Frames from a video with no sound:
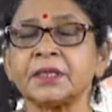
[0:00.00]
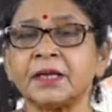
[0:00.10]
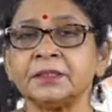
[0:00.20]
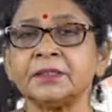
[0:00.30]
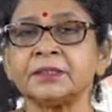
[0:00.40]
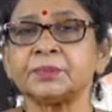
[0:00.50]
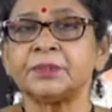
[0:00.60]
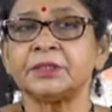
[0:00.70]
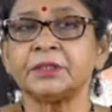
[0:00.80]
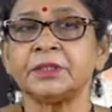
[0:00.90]
words, other
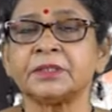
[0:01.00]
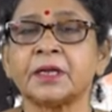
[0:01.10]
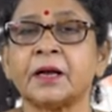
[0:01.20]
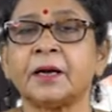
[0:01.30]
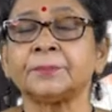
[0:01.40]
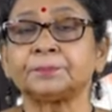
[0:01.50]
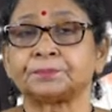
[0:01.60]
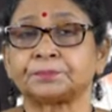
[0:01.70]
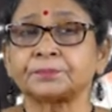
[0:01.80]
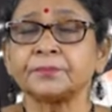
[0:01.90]
species are